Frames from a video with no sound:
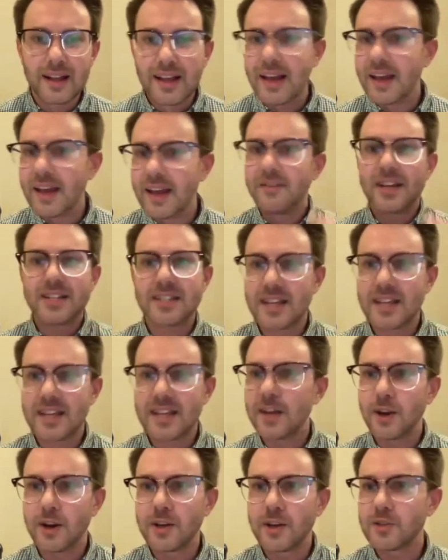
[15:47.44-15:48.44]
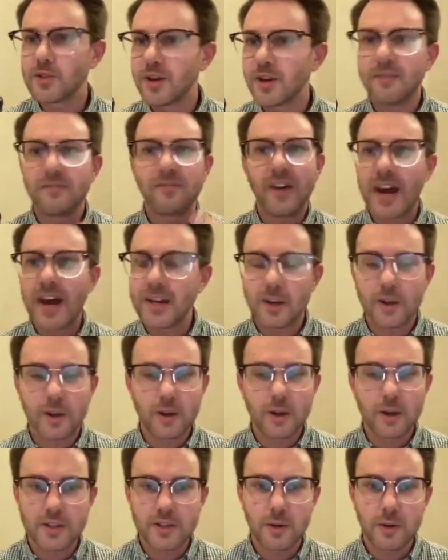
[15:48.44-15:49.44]
investigate your history and find a
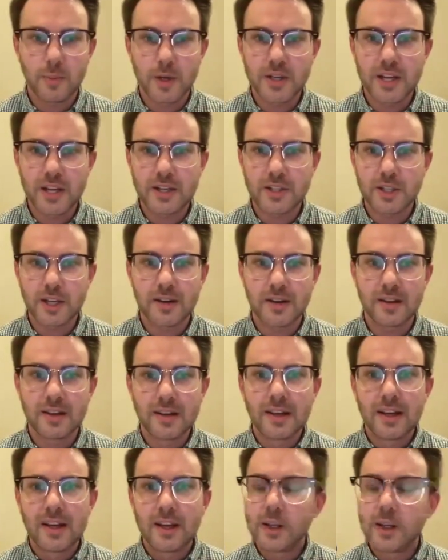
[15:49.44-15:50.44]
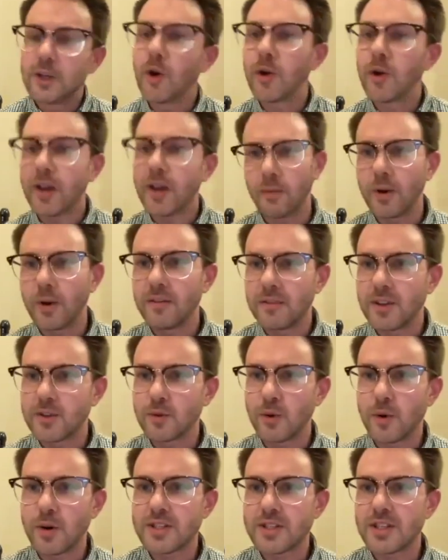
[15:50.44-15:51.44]
good interpretation, you don't get rid of the
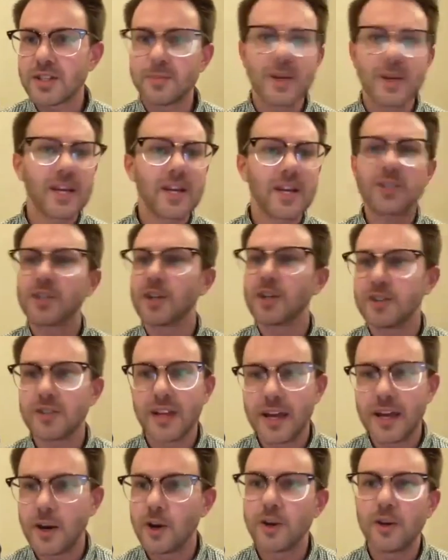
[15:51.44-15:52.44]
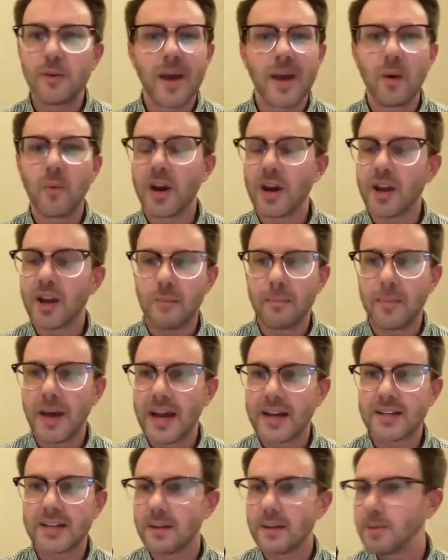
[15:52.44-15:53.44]
sources, because years later you may want to come
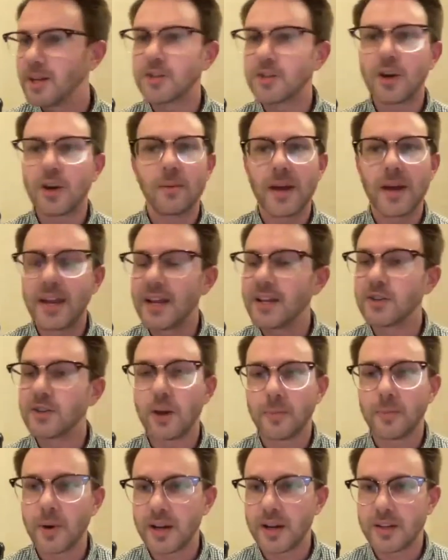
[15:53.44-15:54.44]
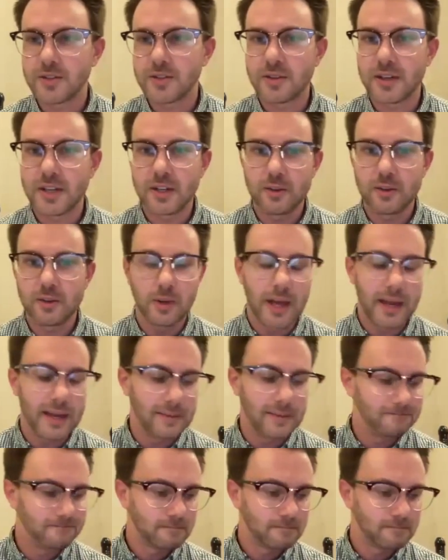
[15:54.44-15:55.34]
back to them and interpret history in new light.